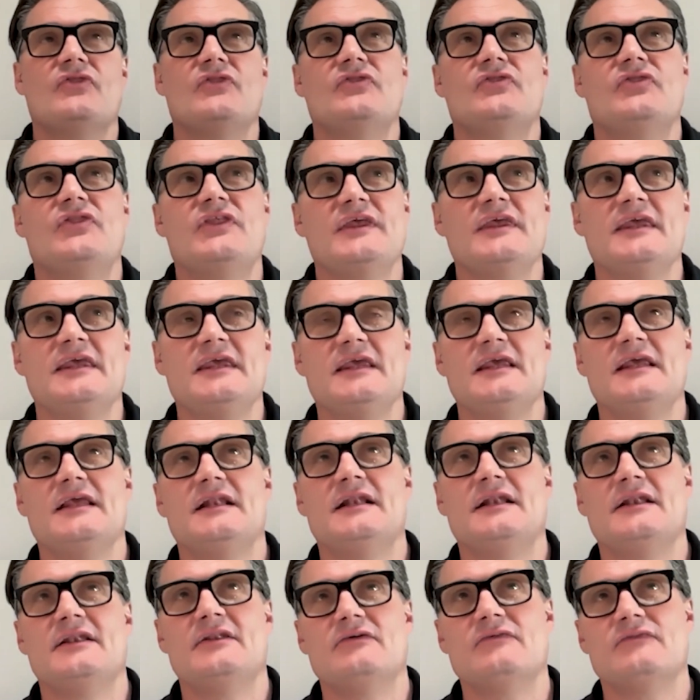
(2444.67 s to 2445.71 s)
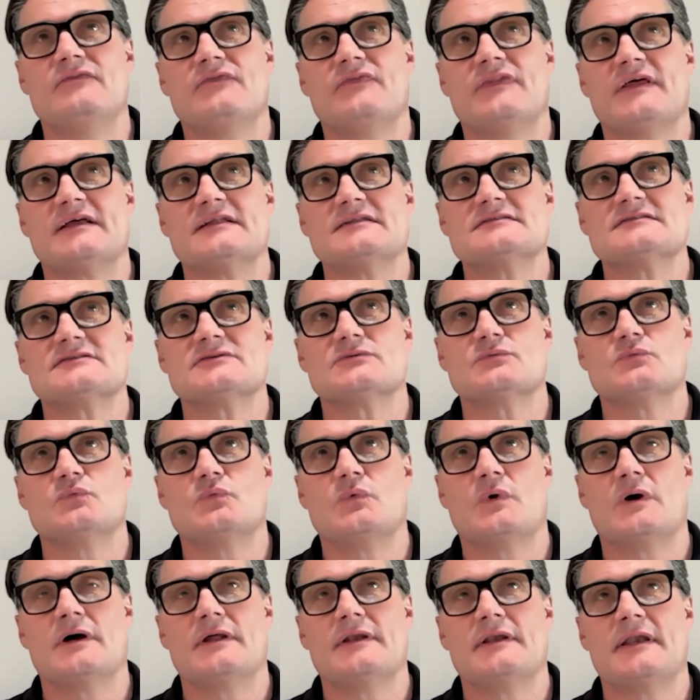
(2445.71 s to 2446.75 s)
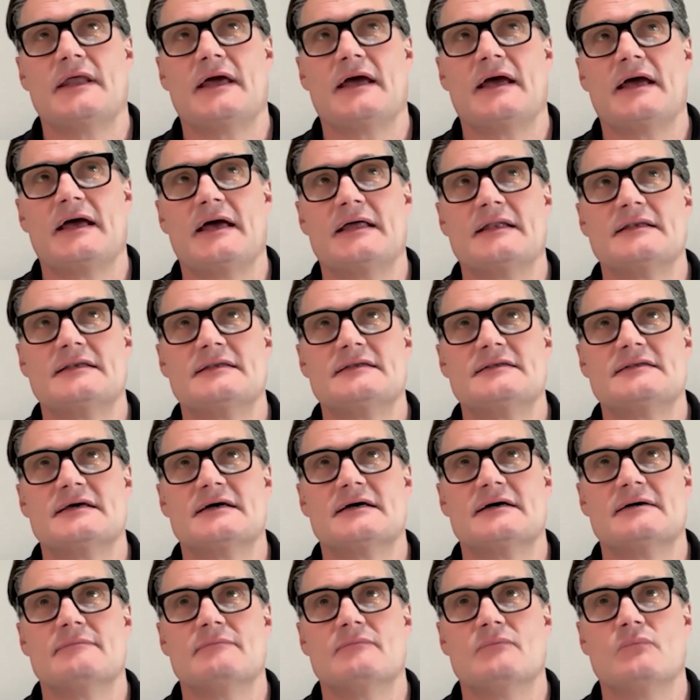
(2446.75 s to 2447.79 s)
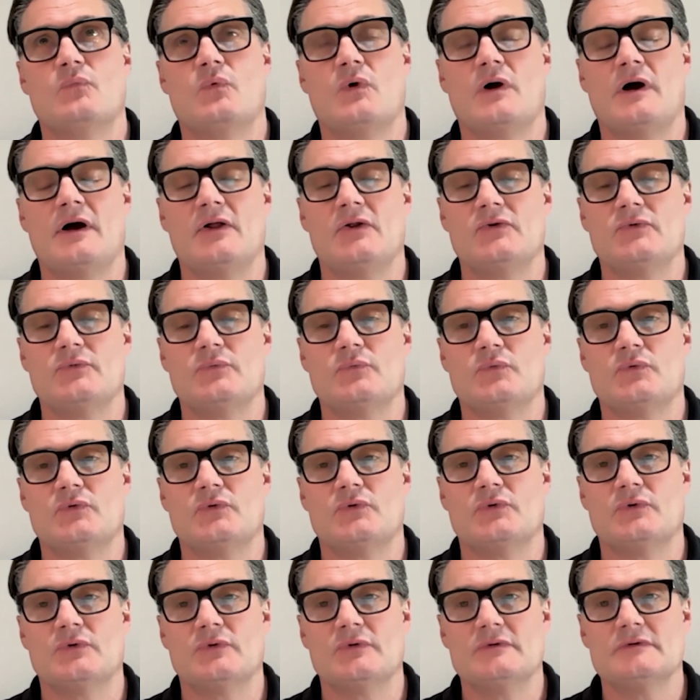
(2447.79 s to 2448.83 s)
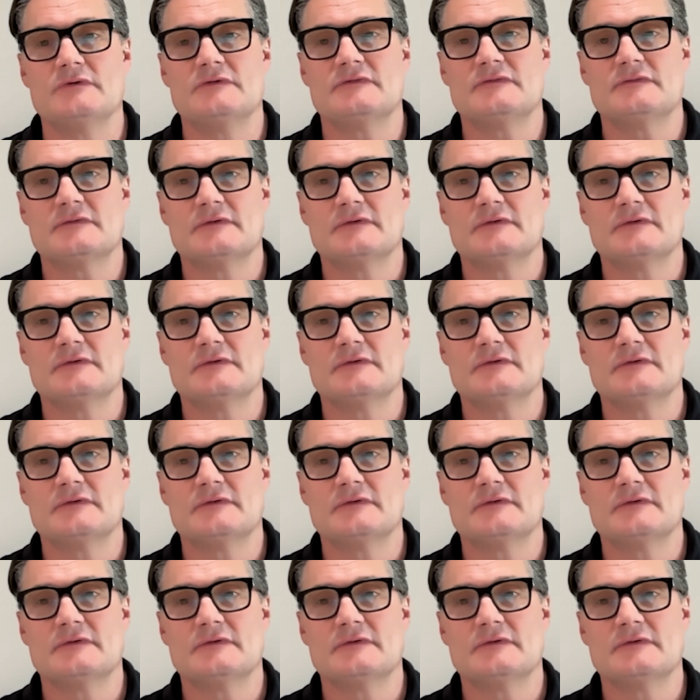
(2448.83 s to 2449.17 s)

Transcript: the Lufthansa one had wild walls.